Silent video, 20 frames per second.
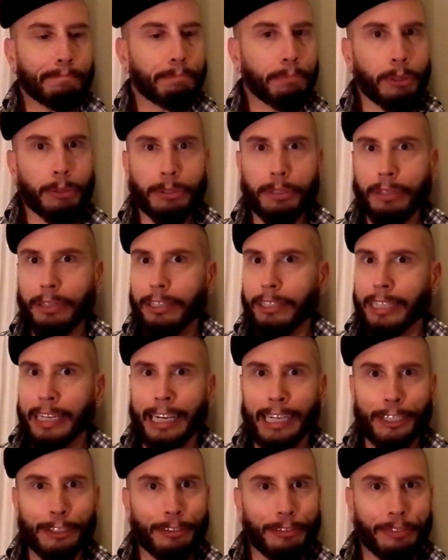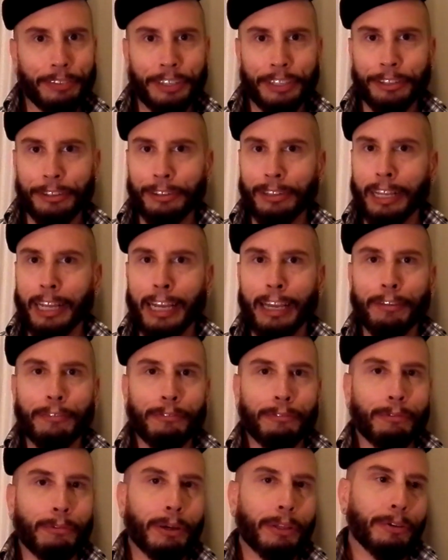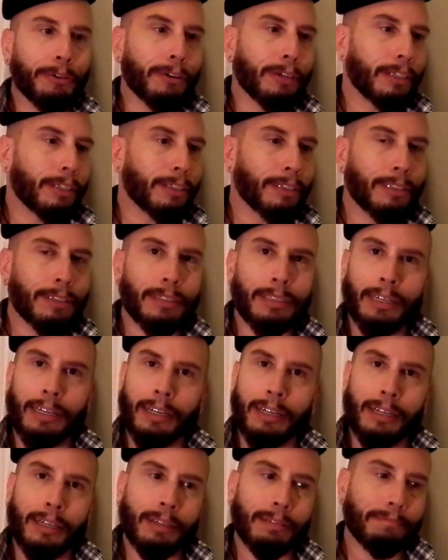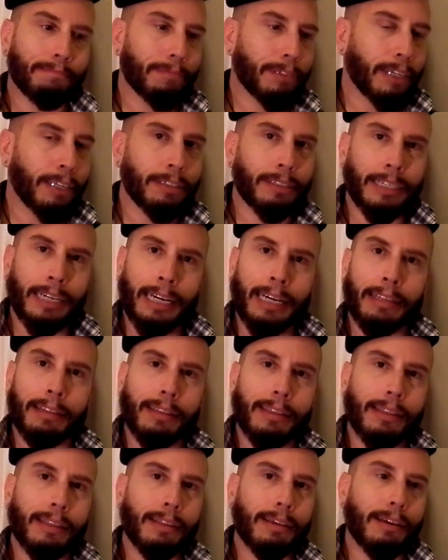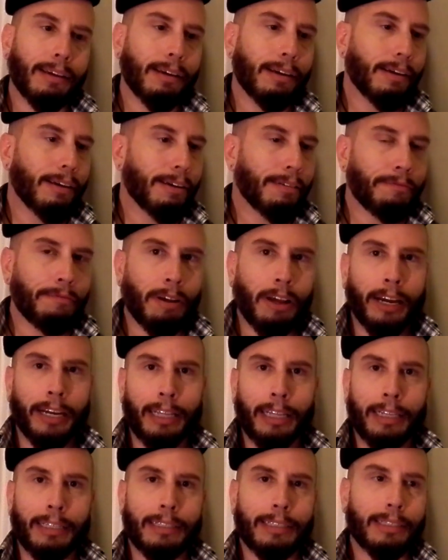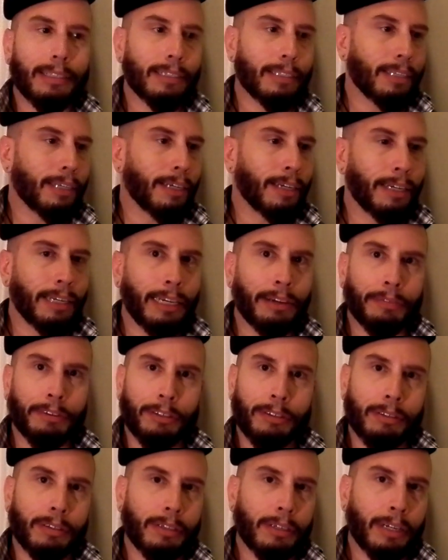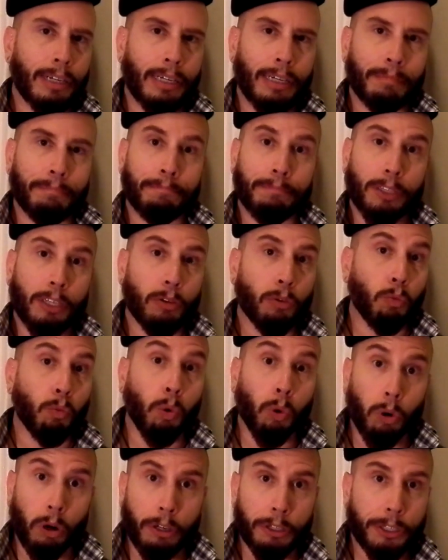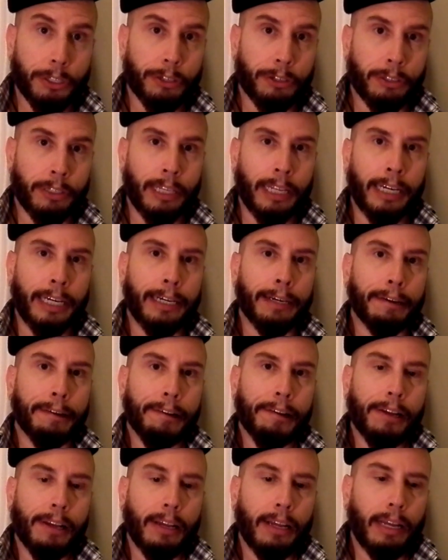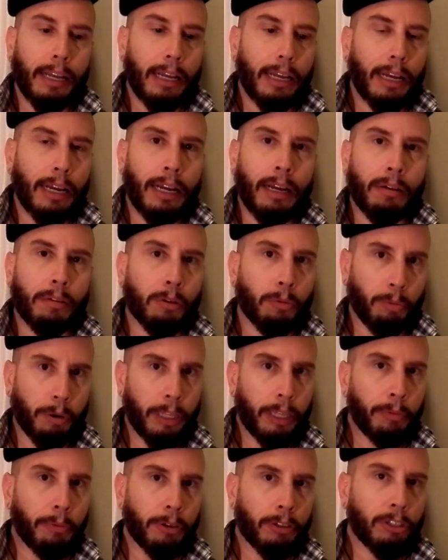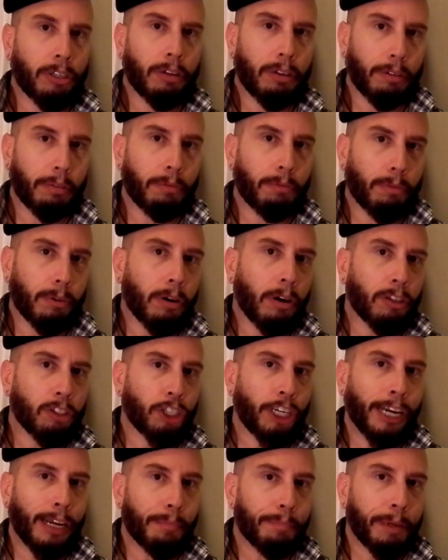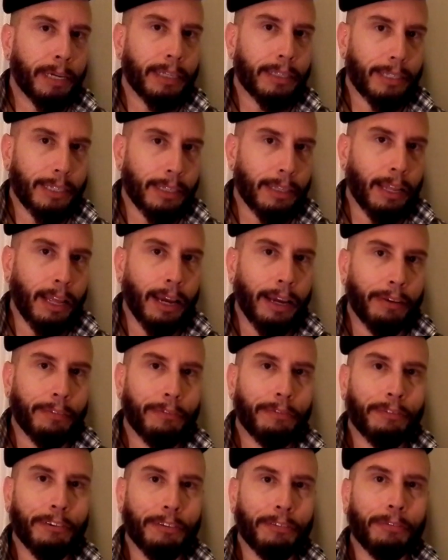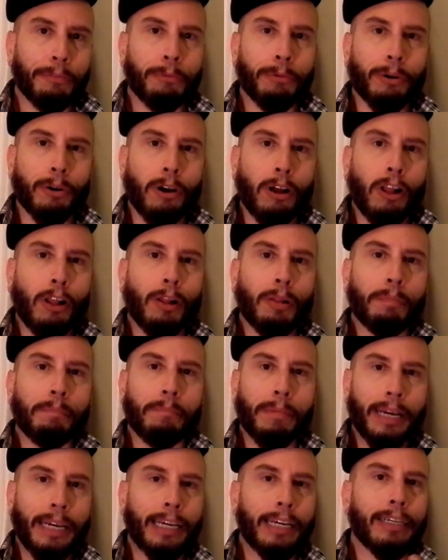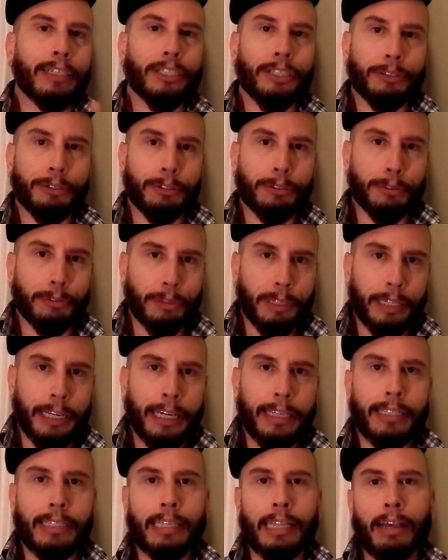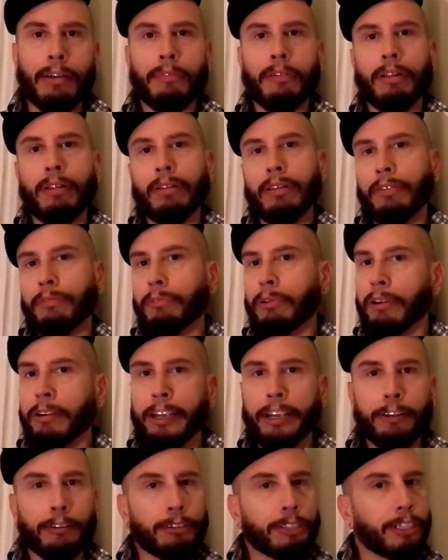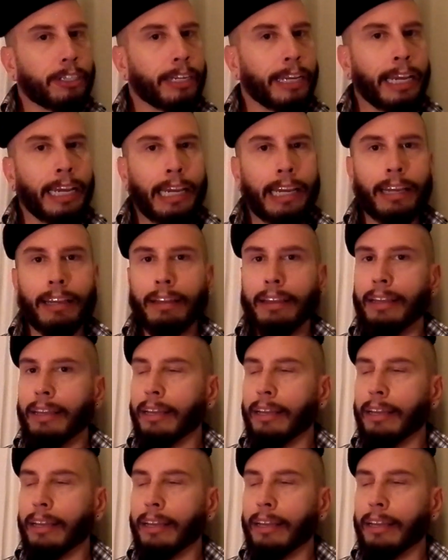personal catastrophe in their life, whether it is a death, violence, even war, certainly, really we're all champions in life. We're all making it to the next level. If we're here today,